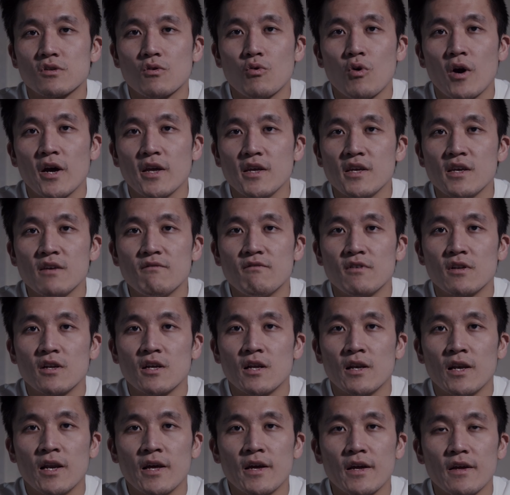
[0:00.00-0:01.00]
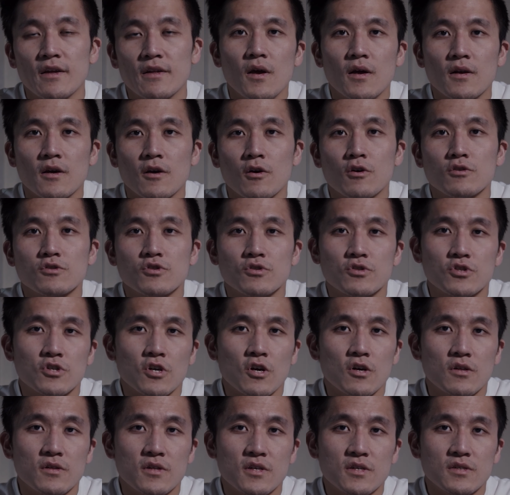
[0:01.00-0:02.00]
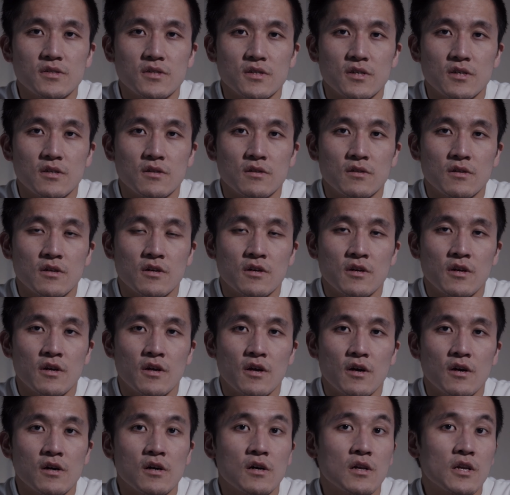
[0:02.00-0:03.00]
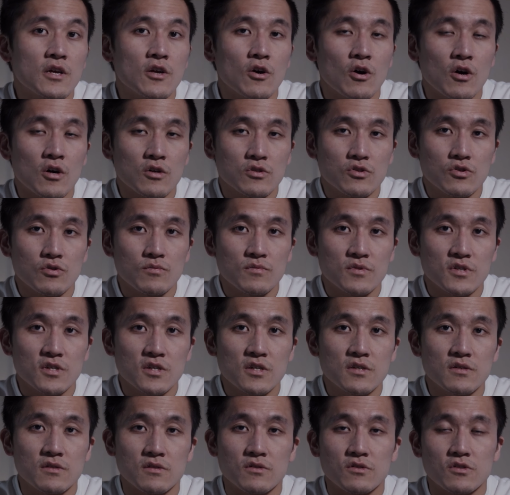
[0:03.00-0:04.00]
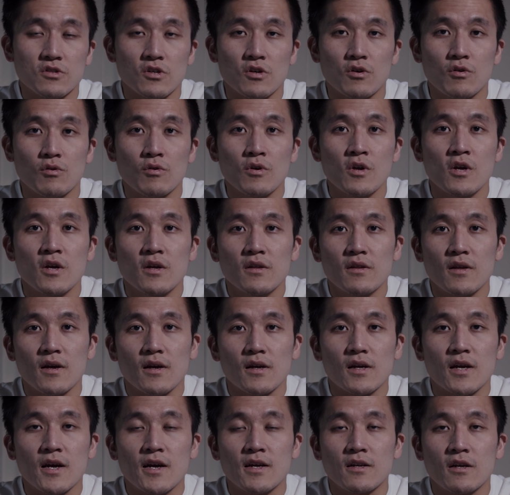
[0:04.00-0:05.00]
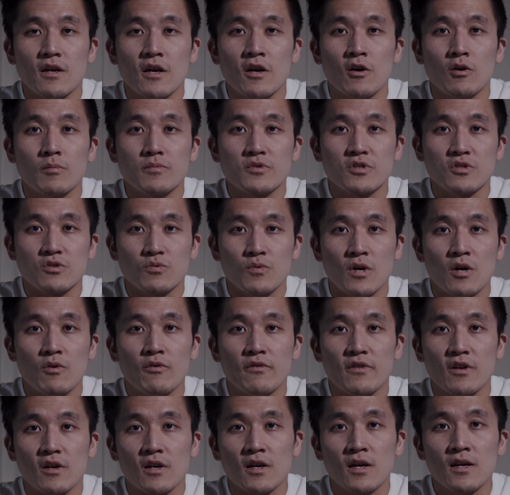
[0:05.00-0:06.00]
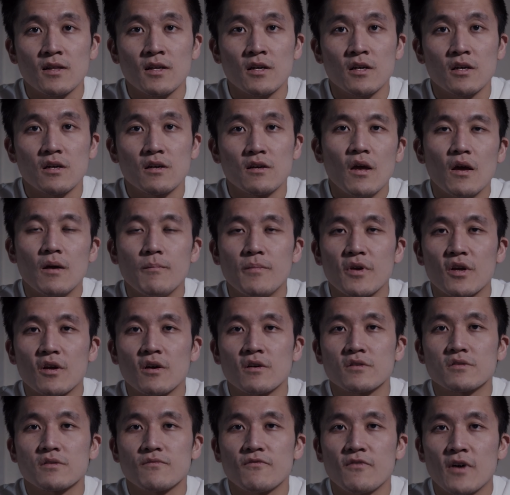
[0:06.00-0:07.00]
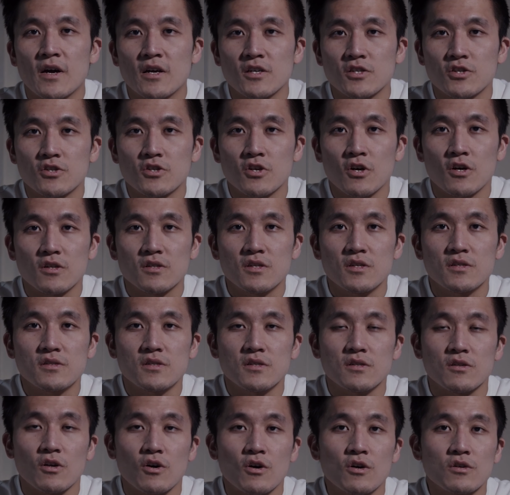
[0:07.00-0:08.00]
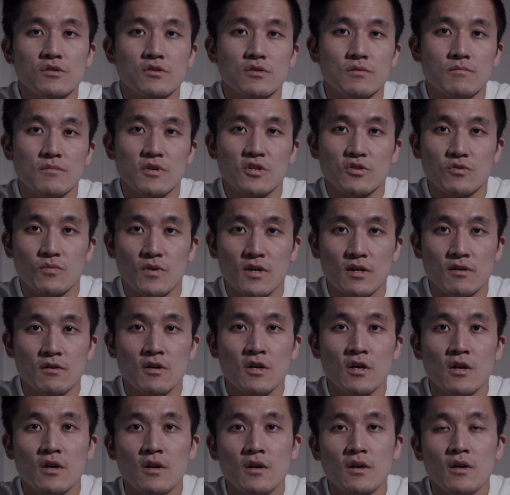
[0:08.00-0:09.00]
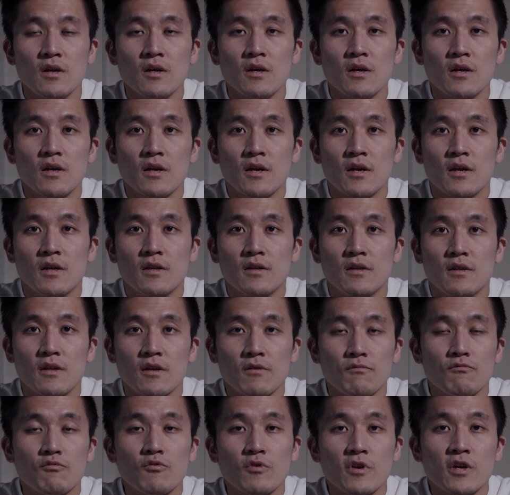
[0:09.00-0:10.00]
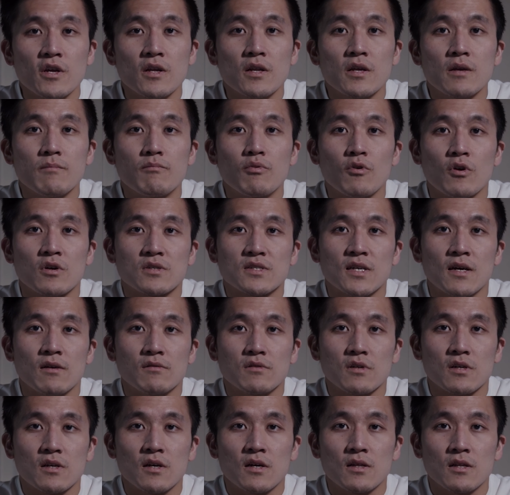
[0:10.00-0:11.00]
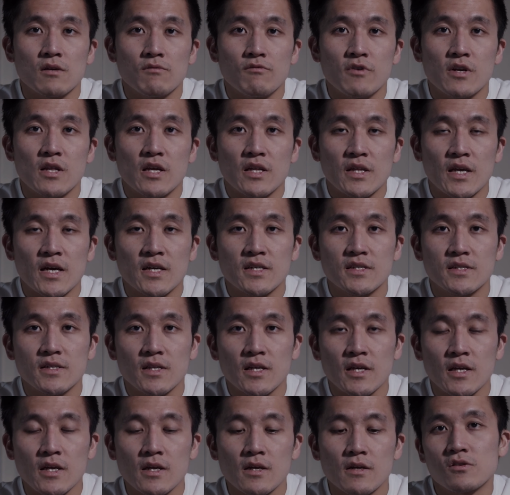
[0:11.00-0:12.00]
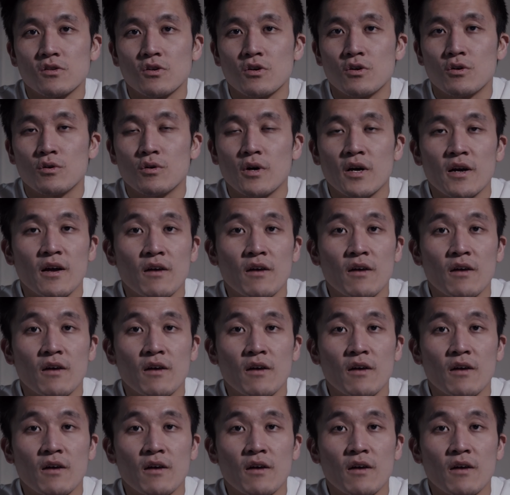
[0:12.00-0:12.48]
quite evenly lit. And I also shot this in the early autumn season, so that kind of helps as well with the color. And because if I shot this in autumn as well, and it really brought out the color really nicely, so I